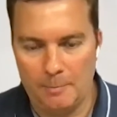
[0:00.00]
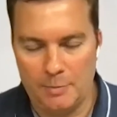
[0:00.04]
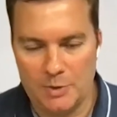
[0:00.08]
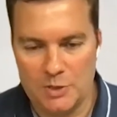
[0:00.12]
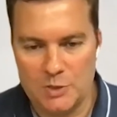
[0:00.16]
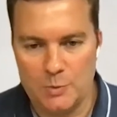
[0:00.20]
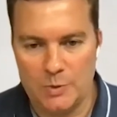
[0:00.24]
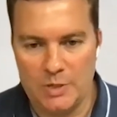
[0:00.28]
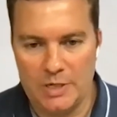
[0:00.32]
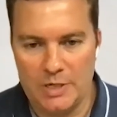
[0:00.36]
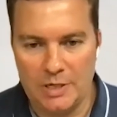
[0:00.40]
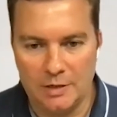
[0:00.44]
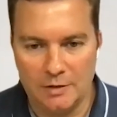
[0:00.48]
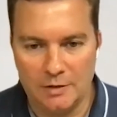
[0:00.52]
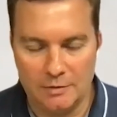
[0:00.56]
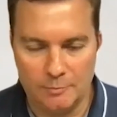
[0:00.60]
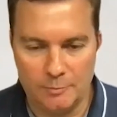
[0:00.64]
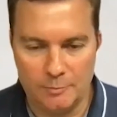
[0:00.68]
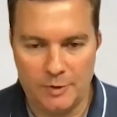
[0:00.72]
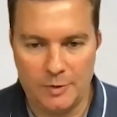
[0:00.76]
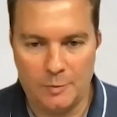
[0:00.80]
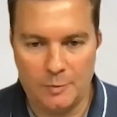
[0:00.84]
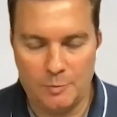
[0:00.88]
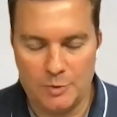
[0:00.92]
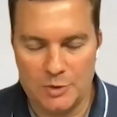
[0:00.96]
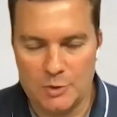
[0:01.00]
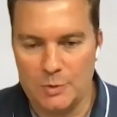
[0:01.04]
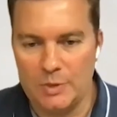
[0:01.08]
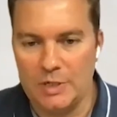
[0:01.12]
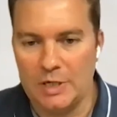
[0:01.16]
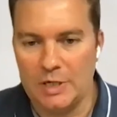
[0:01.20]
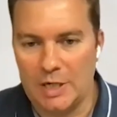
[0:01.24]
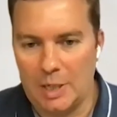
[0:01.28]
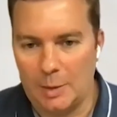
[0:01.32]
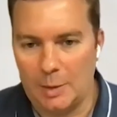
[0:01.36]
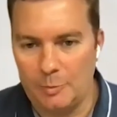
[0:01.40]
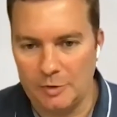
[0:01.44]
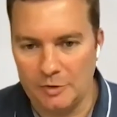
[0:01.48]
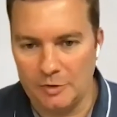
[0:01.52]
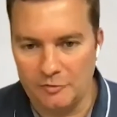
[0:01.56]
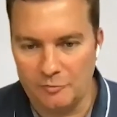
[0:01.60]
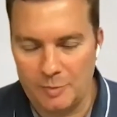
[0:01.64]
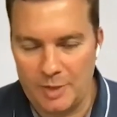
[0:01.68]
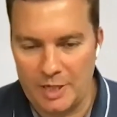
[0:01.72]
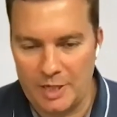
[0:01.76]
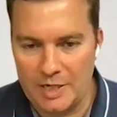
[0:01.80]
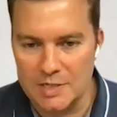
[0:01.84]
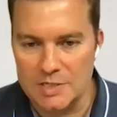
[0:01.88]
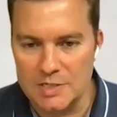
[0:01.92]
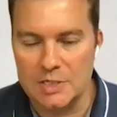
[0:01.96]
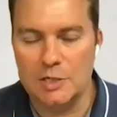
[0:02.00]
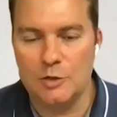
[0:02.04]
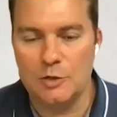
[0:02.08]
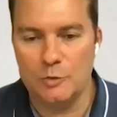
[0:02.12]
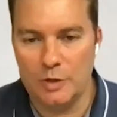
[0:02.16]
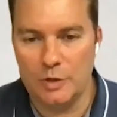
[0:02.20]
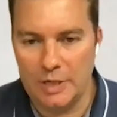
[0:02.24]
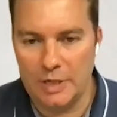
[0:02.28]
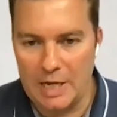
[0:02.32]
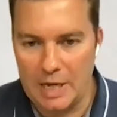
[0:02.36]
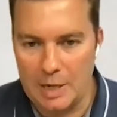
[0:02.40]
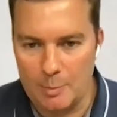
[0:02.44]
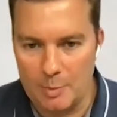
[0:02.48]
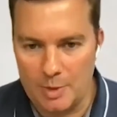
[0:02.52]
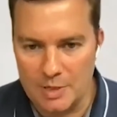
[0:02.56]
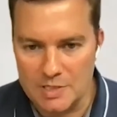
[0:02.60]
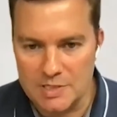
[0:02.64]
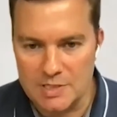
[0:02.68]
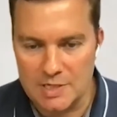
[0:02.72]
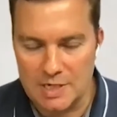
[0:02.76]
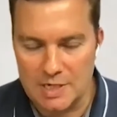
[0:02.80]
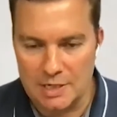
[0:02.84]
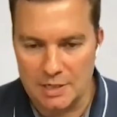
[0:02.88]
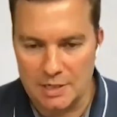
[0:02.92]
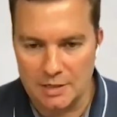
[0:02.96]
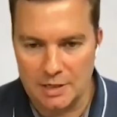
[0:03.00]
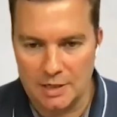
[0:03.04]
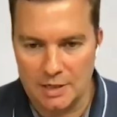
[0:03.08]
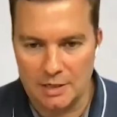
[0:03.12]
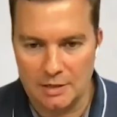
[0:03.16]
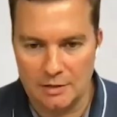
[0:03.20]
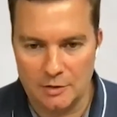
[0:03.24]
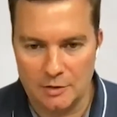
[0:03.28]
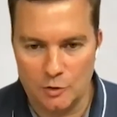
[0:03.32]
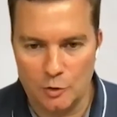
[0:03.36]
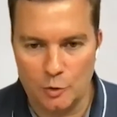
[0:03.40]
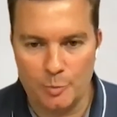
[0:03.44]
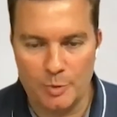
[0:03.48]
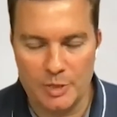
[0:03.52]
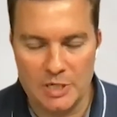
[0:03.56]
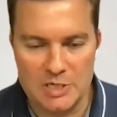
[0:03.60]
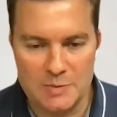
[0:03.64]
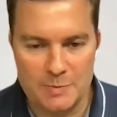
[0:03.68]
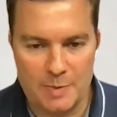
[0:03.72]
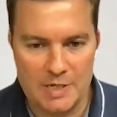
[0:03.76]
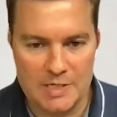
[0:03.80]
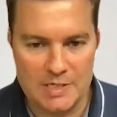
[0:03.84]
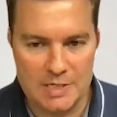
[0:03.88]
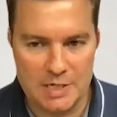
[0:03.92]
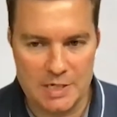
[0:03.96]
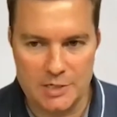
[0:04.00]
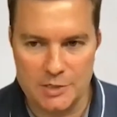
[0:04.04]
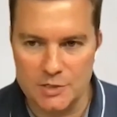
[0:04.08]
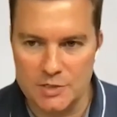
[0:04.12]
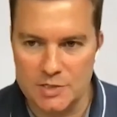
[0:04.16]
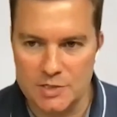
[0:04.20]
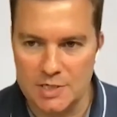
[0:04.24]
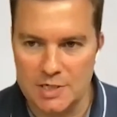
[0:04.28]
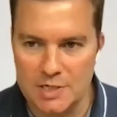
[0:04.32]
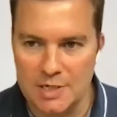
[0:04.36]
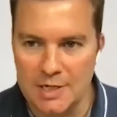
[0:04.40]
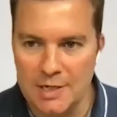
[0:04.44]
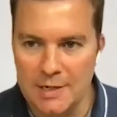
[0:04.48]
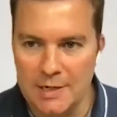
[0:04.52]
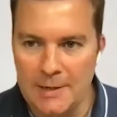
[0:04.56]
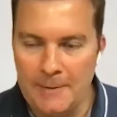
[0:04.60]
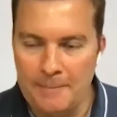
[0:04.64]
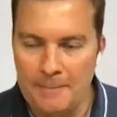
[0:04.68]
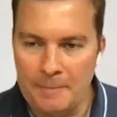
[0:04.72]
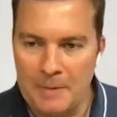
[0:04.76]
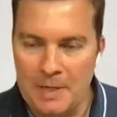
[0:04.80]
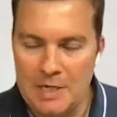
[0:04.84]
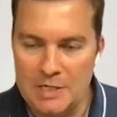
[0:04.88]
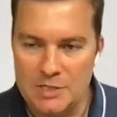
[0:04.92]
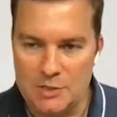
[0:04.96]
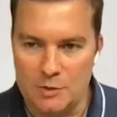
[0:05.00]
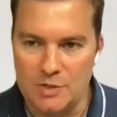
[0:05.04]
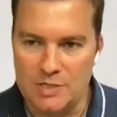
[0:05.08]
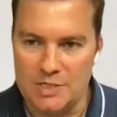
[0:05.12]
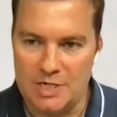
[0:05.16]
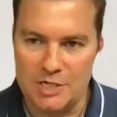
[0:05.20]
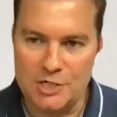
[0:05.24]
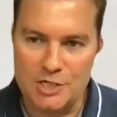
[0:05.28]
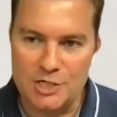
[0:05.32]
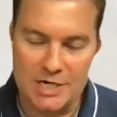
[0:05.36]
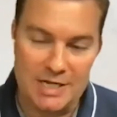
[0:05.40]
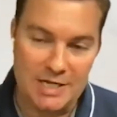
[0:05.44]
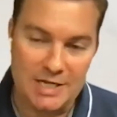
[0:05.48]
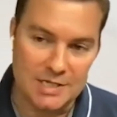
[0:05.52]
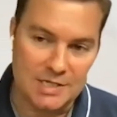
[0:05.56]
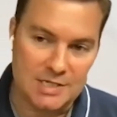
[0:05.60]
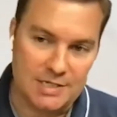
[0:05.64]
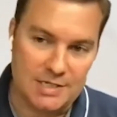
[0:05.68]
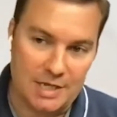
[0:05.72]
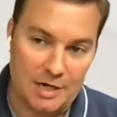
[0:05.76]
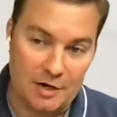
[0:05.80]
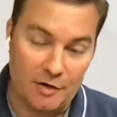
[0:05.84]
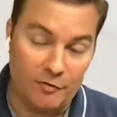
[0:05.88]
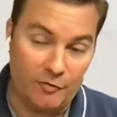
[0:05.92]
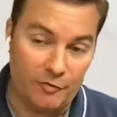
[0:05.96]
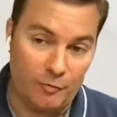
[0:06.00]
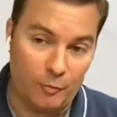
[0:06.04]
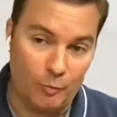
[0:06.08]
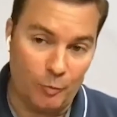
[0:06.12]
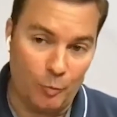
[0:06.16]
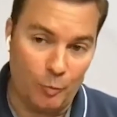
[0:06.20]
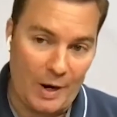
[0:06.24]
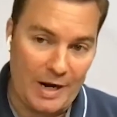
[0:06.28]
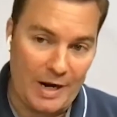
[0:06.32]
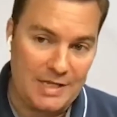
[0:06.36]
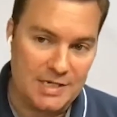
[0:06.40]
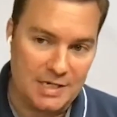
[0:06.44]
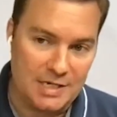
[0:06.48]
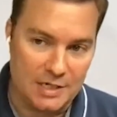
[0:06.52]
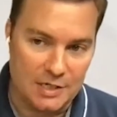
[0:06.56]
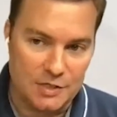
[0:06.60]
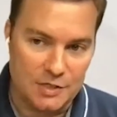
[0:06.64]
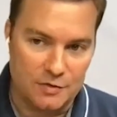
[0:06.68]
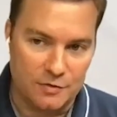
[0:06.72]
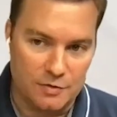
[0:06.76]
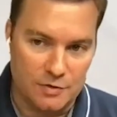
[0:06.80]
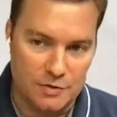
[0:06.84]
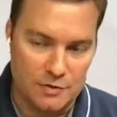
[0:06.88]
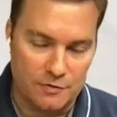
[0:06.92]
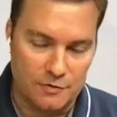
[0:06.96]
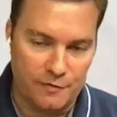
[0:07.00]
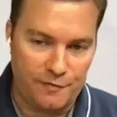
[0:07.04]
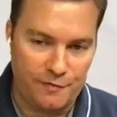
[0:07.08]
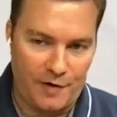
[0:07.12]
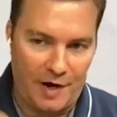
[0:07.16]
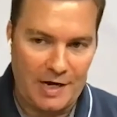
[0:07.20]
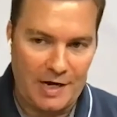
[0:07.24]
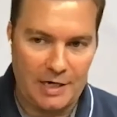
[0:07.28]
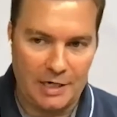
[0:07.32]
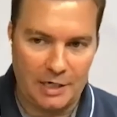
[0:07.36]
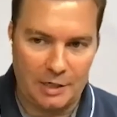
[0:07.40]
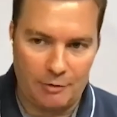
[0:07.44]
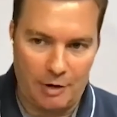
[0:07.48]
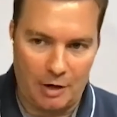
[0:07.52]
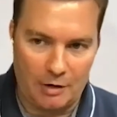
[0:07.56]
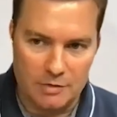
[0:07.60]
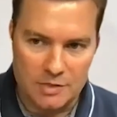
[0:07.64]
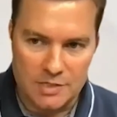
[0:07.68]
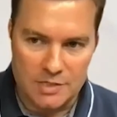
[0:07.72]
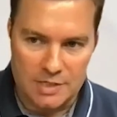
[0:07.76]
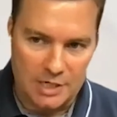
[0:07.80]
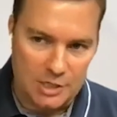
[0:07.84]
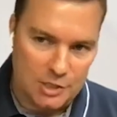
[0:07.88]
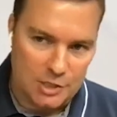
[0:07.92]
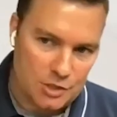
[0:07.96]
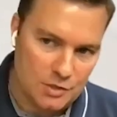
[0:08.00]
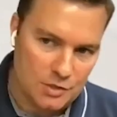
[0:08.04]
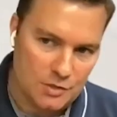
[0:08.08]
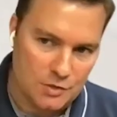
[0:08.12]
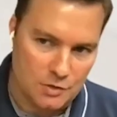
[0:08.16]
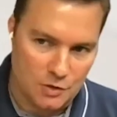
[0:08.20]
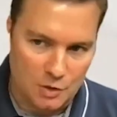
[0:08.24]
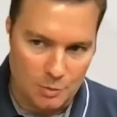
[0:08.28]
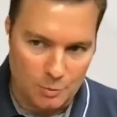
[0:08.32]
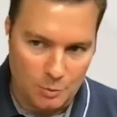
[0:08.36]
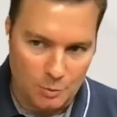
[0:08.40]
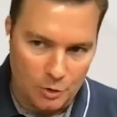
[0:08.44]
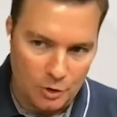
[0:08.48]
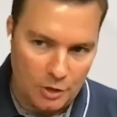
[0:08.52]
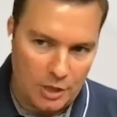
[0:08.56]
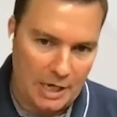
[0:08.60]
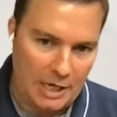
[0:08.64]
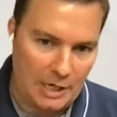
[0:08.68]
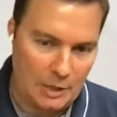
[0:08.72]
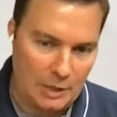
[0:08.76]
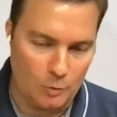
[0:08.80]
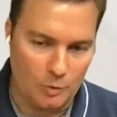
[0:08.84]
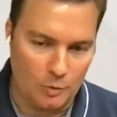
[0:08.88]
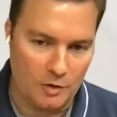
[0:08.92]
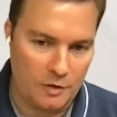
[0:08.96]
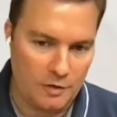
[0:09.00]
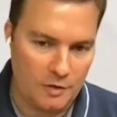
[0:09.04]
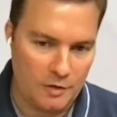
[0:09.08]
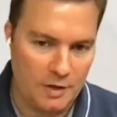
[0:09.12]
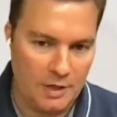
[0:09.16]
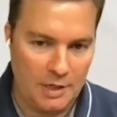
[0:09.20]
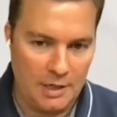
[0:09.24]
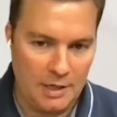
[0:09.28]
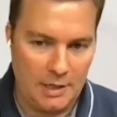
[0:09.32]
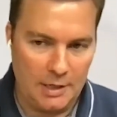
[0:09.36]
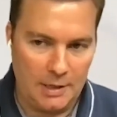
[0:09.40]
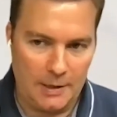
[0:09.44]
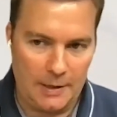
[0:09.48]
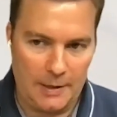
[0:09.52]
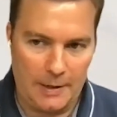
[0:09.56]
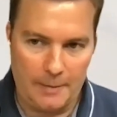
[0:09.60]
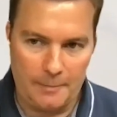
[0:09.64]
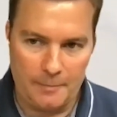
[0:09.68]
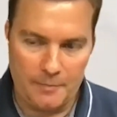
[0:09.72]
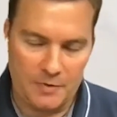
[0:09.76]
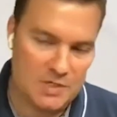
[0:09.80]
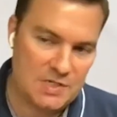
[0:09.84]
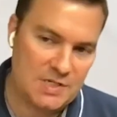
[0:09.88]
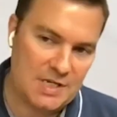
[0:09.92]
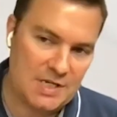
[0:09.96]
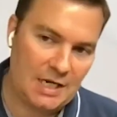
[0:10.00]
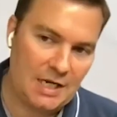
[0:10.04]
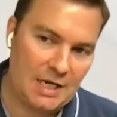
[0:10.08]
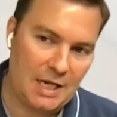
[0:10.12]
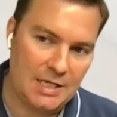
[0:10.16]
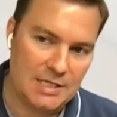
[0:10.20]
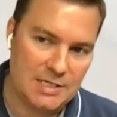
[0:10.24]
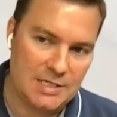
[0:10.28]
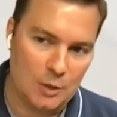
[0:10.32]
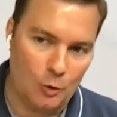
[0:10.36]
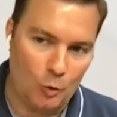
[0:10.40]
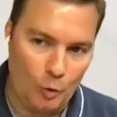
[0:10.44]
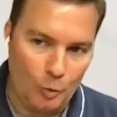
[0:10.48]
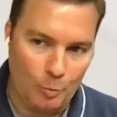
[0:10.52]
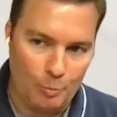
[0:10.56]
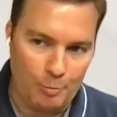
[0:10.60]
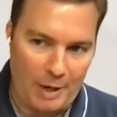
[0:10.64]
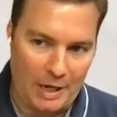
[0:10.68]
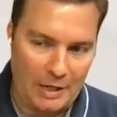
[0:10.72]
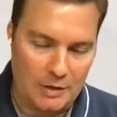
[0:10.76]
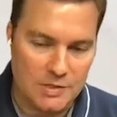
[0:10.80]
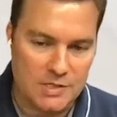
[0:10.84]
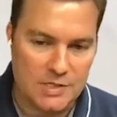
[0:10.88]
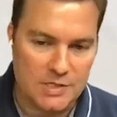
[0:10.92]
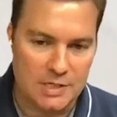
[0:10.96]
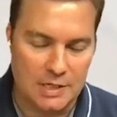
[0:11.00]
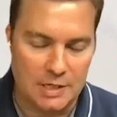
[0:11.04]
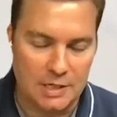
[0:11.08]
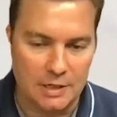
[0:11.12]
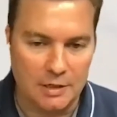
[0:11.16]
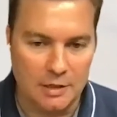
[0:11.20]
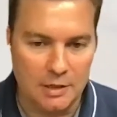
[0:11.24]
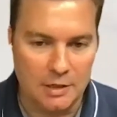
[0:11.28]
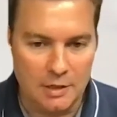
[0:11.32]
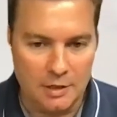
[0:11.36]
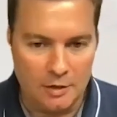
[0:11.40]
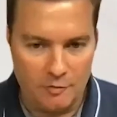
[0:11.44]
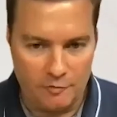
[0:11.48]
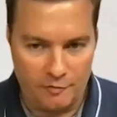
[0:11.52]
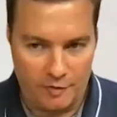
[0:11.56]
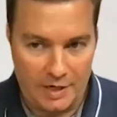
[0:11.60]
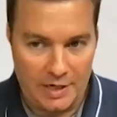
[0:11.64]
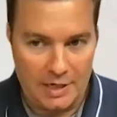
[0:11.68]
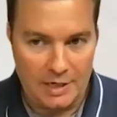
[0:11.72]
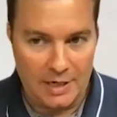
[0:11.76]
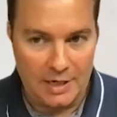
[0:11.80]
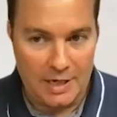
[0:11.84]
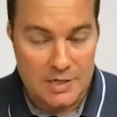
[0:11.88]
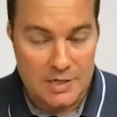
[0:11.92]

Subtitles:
between a couple of players, including Airbus and the European Space Agency. So essentially, instead of waiting to find a ground station to communicate with, the satellites are all bouncing via